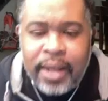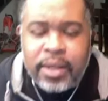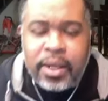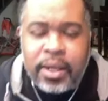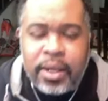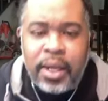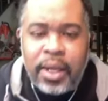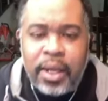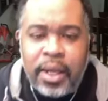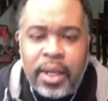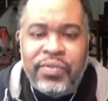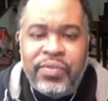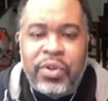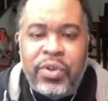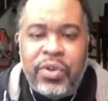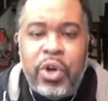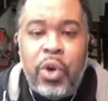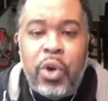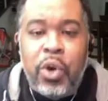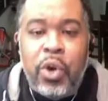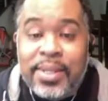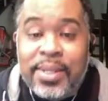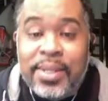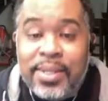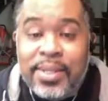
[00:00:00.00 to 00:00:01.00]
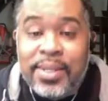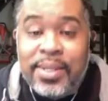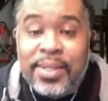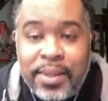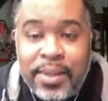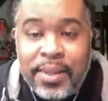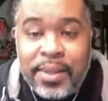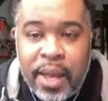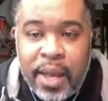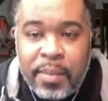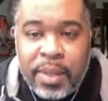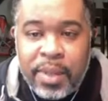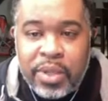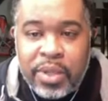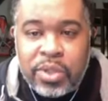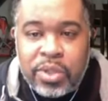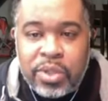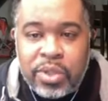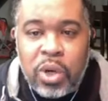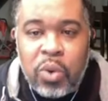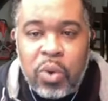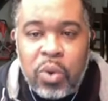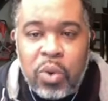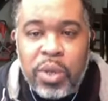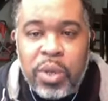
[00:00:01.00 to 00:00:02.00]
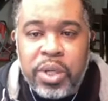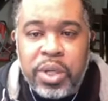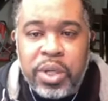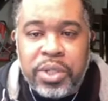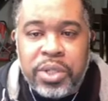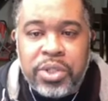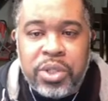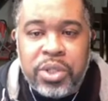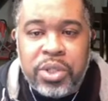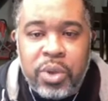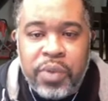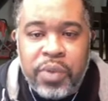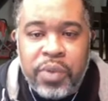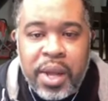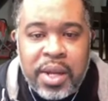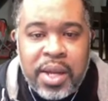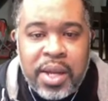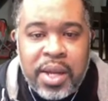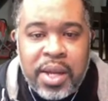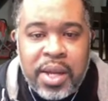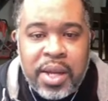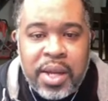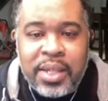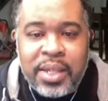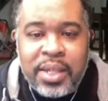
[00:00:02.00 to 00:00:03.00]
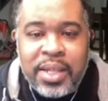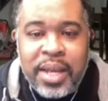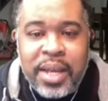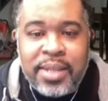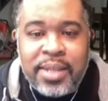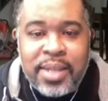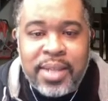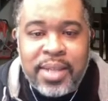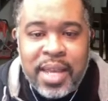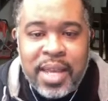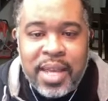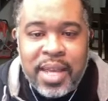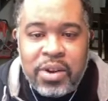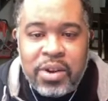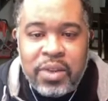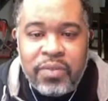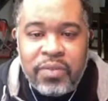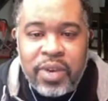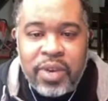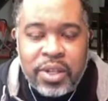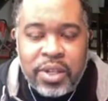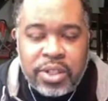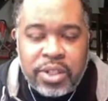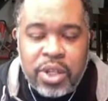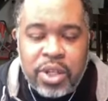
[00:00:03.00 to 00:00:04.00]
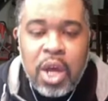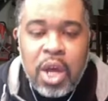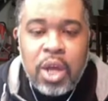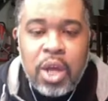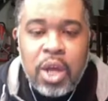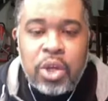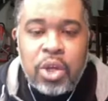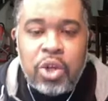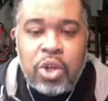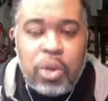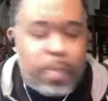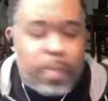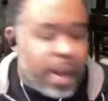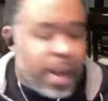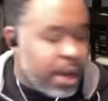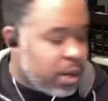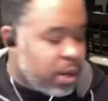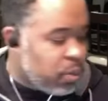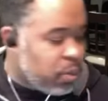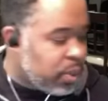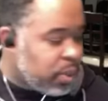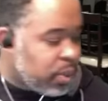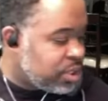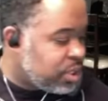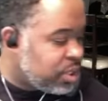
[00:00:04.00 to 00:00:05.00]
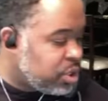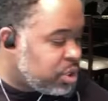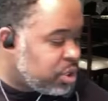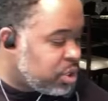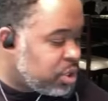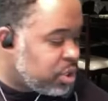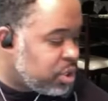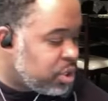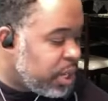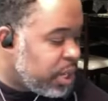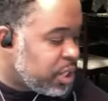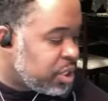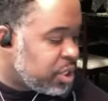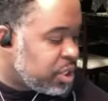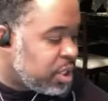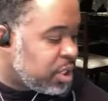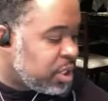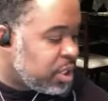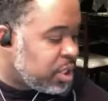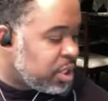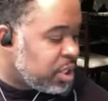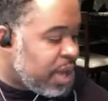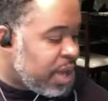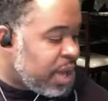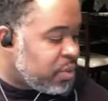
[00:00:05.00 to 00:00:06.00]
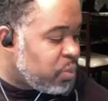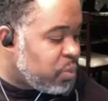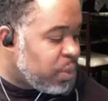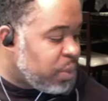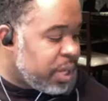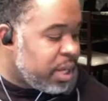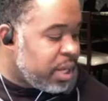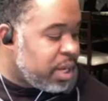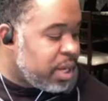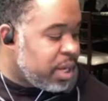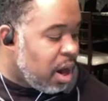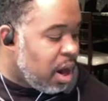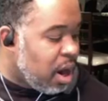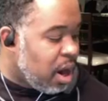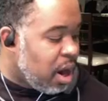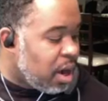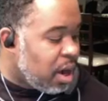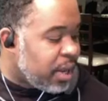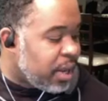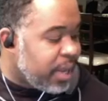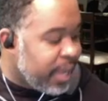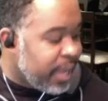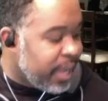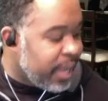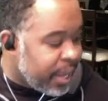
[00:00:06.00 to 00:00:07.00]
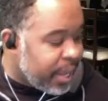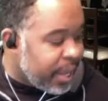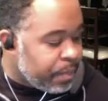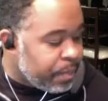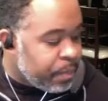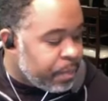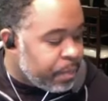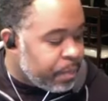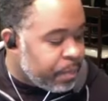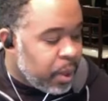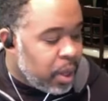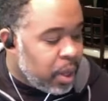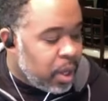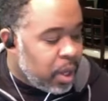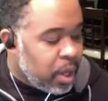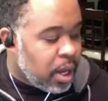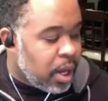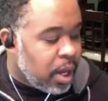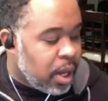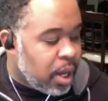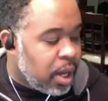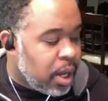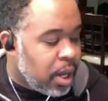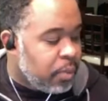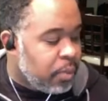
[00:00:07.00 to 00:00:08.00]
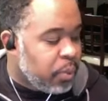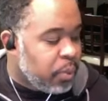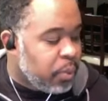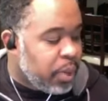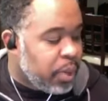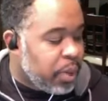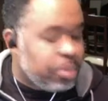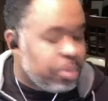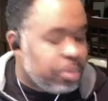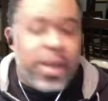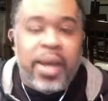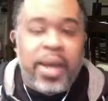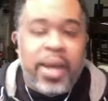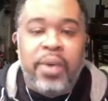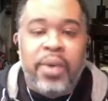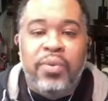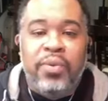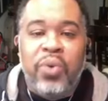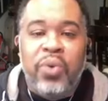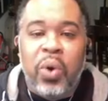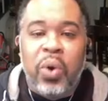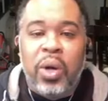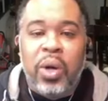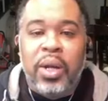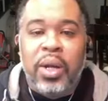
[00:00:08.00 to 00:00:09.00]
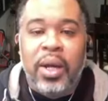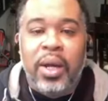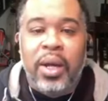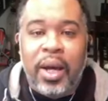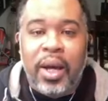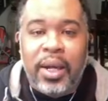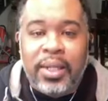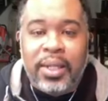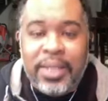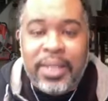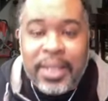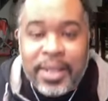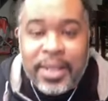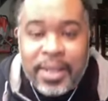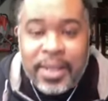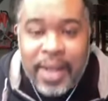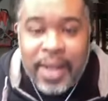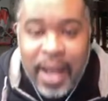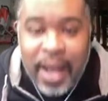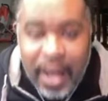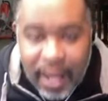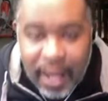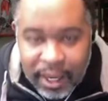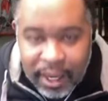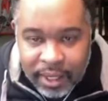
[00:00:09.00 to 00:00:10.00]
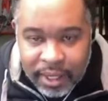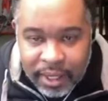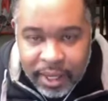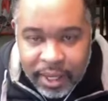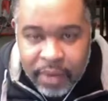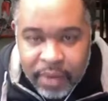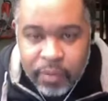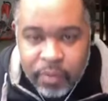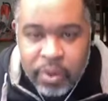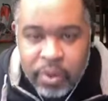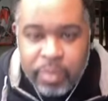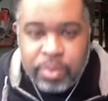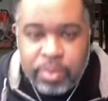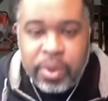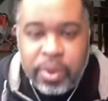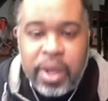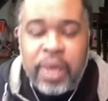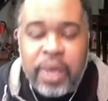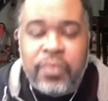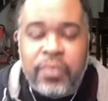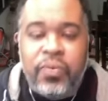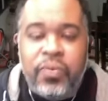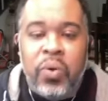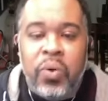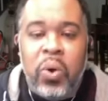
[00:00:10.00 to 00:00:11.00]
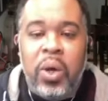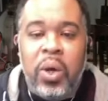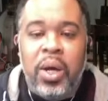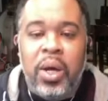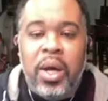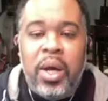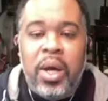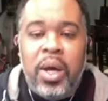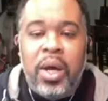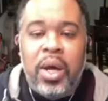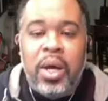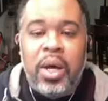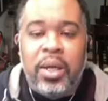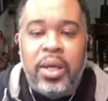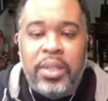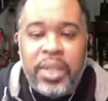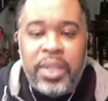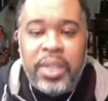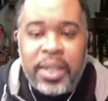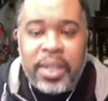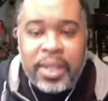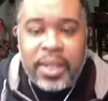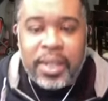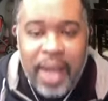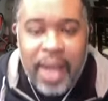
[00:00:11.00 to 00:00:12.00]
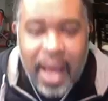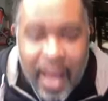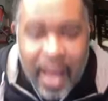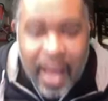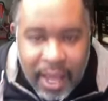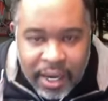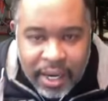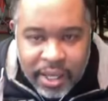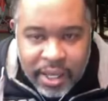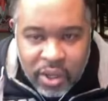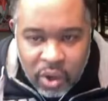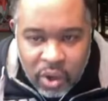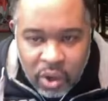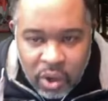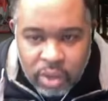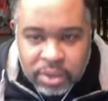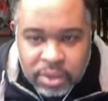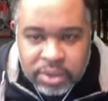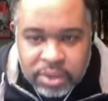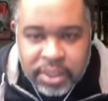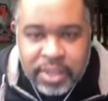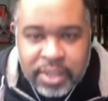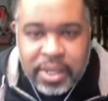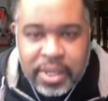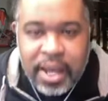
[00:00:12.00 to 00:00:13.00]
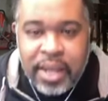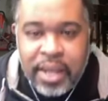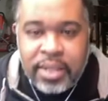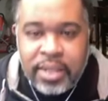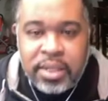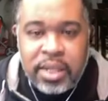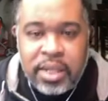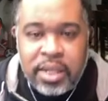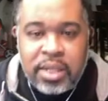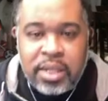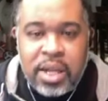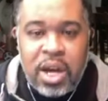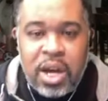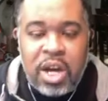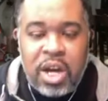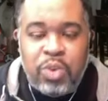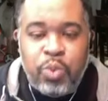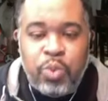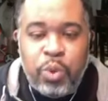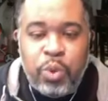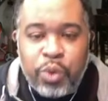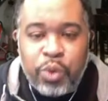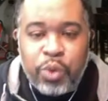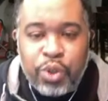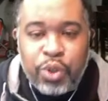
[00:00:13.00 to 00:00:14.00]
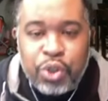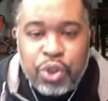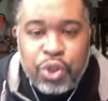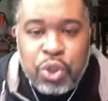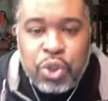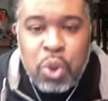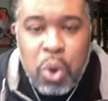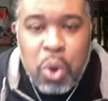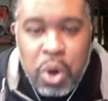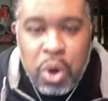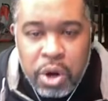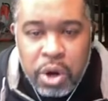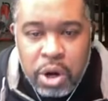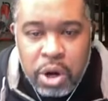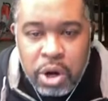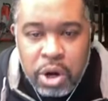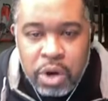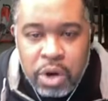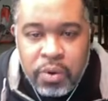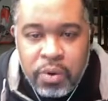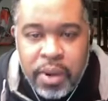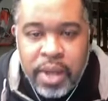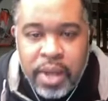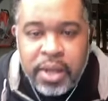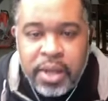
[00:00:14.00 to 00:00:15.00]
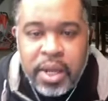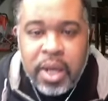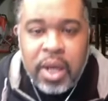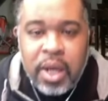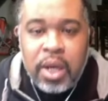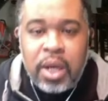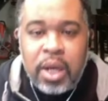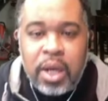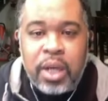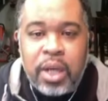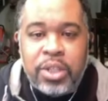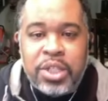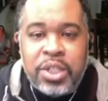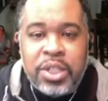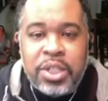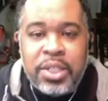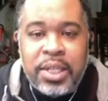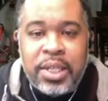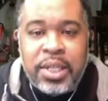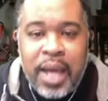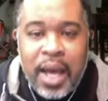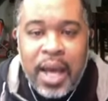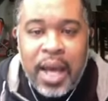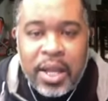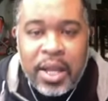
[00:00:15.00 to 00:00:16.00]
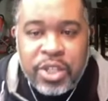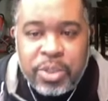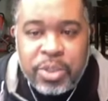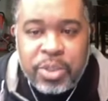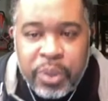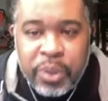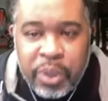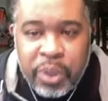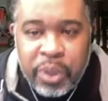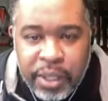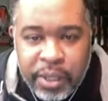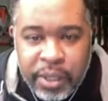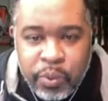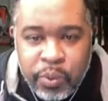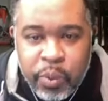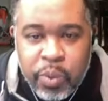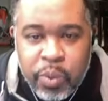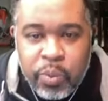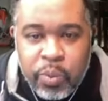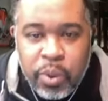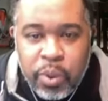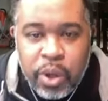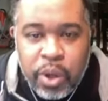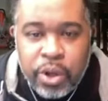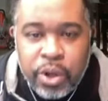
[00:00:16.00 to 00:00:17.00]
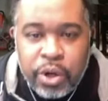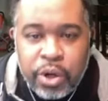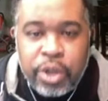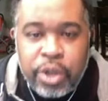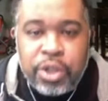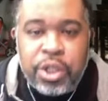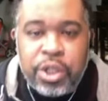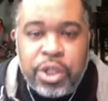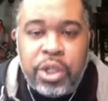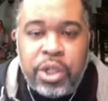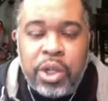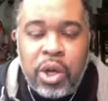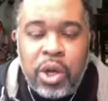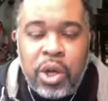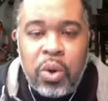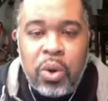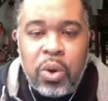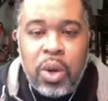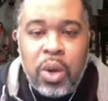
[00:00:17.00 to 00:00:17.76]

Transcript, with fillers: uh, even go and see them. And so we just know that God takes care of us no matter what situation that we are in. Uh, we are praying for uh, Deacon Holly. We are praying for uh, Deacon Holly on tonight that God will restore her. And uh, she's in the hospital, and we want her to know